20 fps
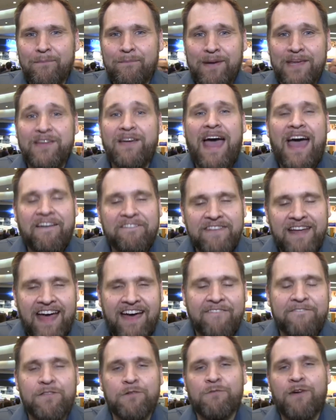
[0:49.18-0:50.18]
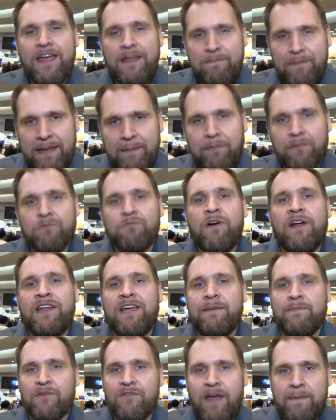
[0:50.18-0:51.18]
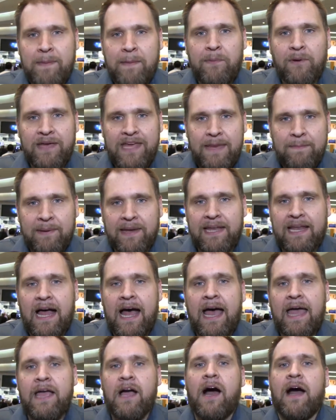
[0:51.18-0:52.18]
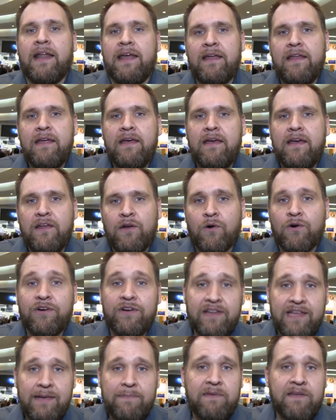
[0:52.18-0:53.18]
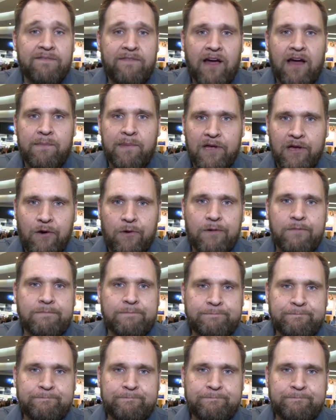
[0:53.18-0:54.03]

but you have to have the right people running them, the right people keeping an eye on it in order to keep the environment going.